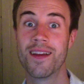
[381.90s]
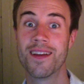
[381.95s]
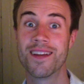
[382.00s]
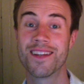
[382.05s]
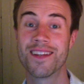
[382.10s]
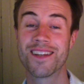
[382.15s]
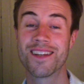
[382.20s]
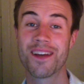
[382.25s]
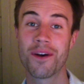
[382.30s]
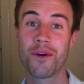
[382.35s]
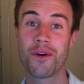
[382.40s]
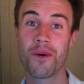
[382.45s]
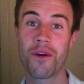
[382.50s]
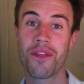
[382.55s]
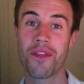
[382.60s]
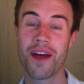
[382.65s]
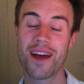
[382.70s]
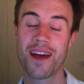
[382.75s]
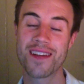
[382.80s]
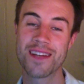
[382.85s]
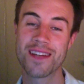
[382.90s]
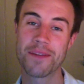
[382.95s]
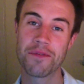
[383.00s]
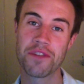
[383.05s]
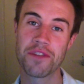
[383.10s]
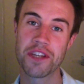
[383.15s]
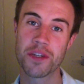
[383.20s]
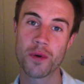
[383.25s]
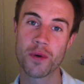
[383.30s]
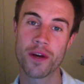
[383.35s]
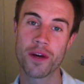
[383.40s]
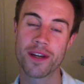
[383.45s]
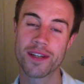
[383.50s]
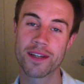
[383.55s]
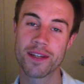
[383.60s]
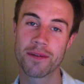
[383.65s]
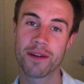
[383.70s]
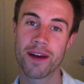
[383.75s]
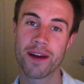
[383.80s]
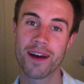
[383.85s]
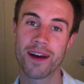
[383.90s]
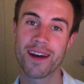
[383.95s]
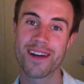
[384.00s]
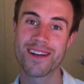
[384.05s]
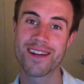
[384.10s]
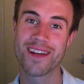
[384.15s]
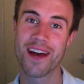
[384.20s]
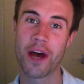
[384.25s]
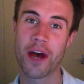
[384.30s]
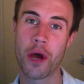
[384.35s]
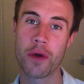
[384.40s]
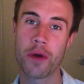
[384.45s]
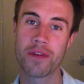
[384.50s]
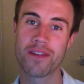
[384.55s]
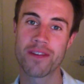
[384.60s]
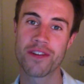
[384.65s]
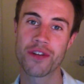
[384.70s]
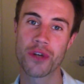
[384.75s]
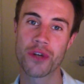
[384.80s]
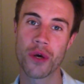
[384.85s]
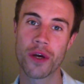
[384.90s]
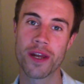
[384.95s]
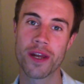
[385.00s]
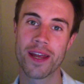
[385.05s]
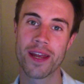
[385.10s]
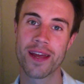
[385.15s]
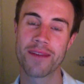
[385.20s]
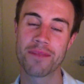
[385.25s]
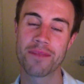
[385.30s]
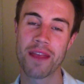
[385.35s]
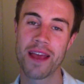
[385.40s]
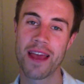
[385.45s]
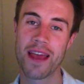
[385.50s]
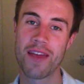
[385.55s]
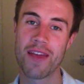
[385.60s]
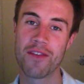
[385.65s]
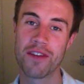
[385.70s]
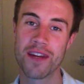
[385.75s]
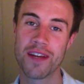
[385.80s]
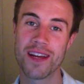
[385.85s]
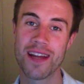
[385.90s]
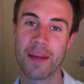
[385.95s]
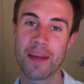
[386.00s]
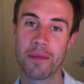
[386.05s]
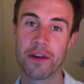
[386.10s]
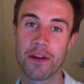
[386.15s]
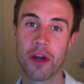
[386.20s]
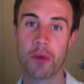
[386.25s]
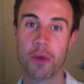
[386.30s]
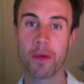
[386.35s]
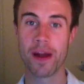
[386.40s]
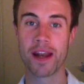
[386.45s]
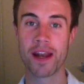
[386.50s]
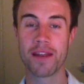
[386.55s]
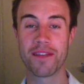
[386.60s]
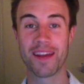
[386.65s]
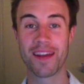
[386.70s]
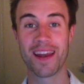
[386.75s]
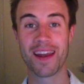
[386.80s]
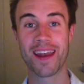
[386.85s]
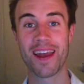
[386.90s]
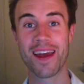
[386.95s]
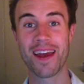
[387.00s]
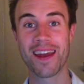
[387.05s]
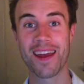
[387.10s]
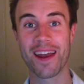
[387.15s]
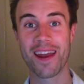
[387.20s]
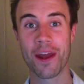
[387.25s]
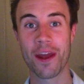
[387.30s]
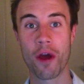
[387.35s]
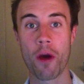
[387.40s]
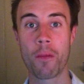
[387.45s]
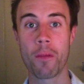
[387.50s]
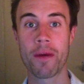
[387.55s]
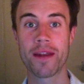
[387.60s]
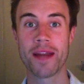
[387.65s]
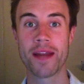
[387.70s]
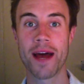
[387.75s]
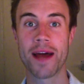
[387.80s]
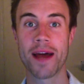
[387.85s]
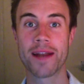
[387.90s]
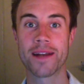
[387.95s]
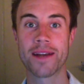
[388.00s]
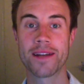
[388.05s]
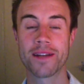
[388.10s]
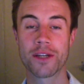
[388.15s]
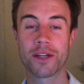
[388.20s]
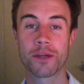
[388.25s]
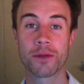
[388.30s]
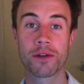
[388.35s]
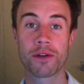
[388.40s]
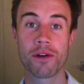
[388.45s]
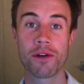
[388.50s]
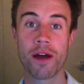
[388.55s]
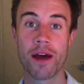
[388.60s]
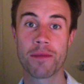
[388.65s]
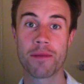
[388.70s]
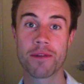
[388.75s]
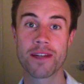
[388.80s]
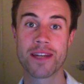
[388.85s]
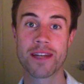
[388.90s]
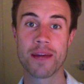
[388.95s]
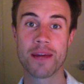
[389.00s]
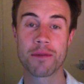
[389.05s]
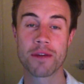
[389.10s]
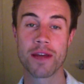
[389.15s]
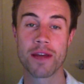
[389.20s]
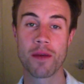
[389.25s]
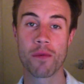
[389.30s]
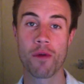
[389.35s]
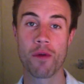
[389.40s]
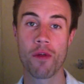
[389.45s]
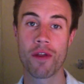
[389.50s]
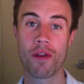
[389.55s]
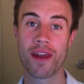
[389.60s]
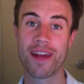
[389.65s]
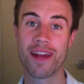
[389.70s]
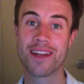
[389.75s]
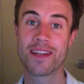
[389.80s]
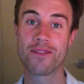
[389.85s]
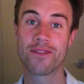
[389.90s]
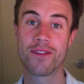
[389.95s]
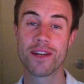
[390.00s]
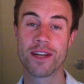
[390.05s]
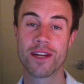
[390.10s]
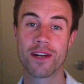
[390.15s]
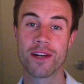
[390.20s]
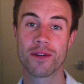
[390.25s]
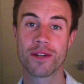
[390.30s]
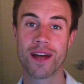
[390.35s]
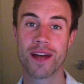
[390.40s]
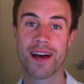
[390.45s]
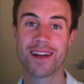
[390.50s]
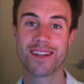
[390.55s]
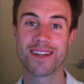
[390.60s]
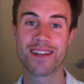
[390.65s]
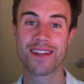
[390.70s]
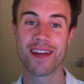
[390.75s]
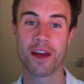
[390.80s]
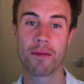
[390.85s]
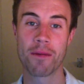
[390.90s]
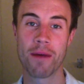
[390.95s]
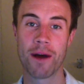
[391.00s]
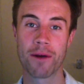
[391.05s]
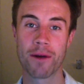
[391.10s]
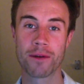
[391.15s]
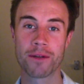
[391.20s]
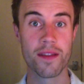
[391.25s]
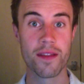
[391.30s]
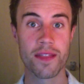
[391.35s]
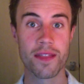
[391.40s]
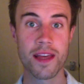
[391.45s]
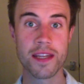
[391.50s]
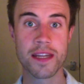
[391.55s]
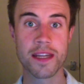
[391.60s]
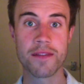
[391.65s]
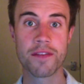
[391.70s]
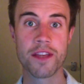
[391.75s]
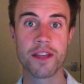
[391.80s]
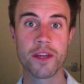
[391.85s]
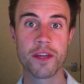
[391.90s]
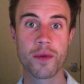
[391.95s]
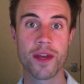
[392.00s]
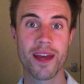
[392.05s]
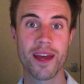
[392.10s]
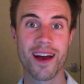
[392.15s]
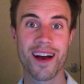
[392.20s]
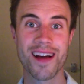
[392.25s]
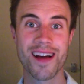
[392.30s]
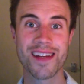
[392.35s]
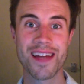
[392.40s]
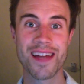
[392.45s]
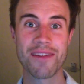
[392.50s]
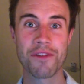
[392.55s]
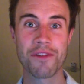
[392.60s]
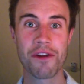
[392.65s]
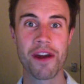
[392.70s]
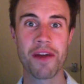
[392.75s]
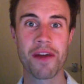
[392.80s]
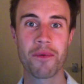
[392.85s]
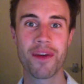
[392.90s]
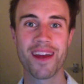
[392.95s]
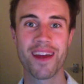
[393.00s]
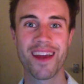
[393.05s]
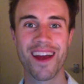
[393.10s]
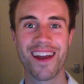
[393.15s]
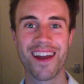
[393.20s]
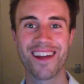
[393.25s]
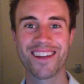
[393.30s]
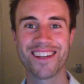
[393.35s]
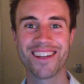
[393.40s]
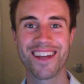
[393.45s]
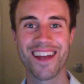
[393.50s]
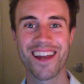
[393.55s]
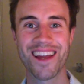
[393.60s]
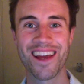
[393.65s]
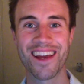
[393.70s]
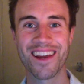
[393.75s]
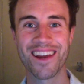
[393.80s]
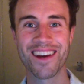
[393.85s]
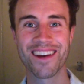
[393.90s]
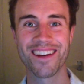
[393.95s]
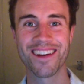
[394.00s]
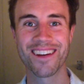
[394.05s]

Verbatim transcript: So that's it for this quick tip guys, I hope you enjoyed it. If you did let me know by leaving a like and a comment and subscribe to stay up to date with all the latest videos as they come out. That's it for this week guys, have a great week and I'll see you later.